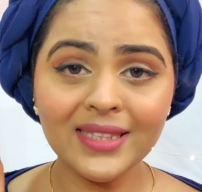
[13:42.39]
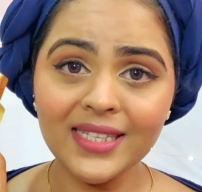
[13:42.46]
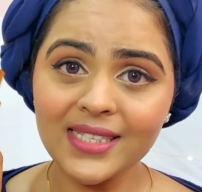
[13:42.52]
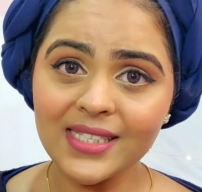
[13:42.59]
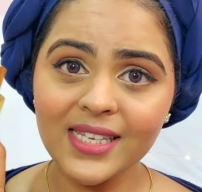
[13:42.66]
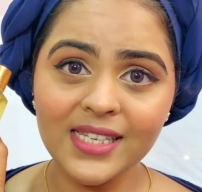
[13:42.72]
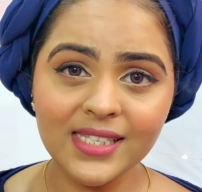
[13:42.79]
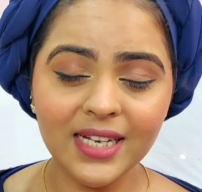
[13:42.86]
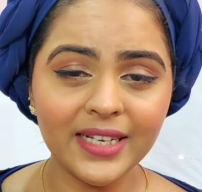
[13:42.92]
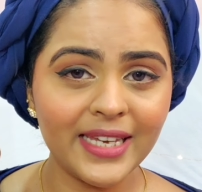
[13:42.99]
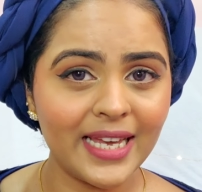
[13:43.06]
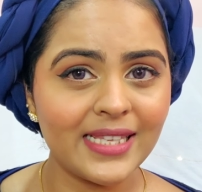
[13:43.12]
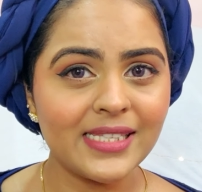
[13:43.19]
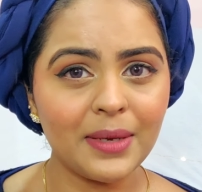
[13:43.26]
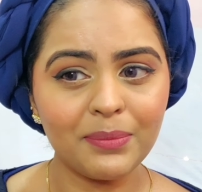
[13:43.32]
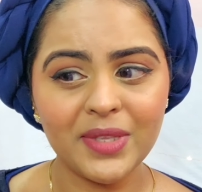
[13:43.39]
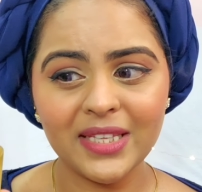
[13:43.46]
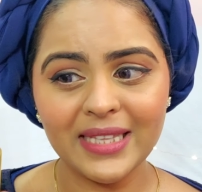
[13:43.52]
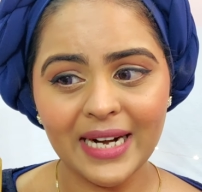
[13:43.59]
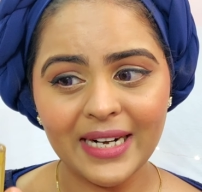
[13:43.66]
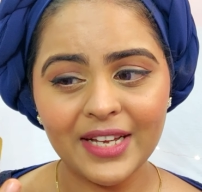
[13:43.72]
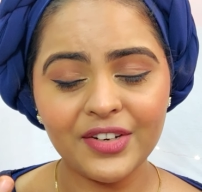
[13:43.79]
this is again
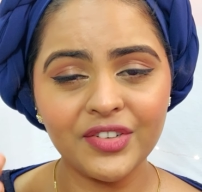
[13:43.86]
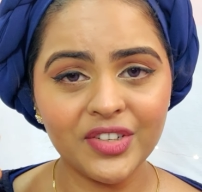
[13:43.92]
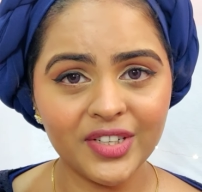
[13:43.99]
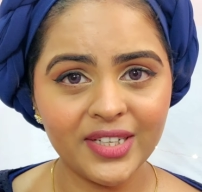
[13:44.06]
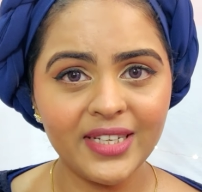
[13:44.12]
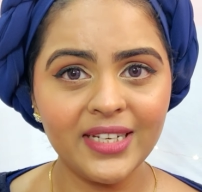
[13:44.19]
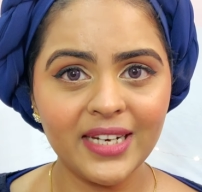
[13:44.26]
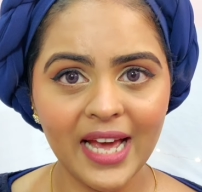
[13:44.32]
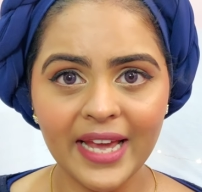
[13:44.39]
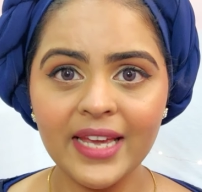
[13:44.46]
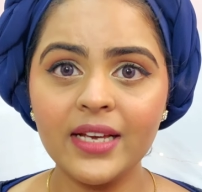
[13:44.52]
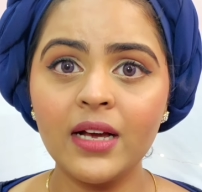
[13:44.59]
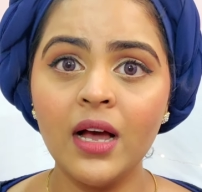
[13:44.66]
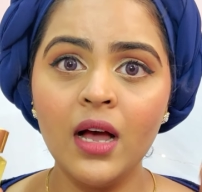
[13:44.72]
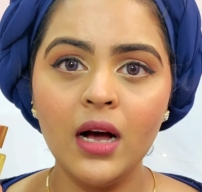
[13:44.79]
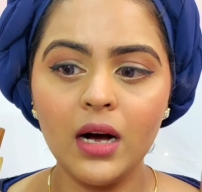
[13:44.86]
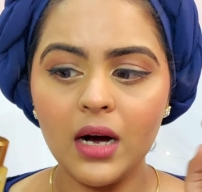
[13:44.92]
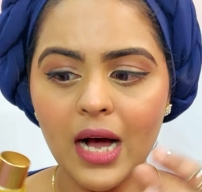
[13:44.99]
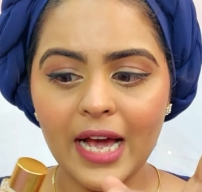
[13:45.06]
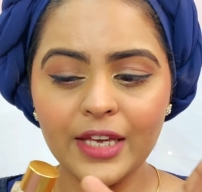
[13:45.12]
something that i really like uh,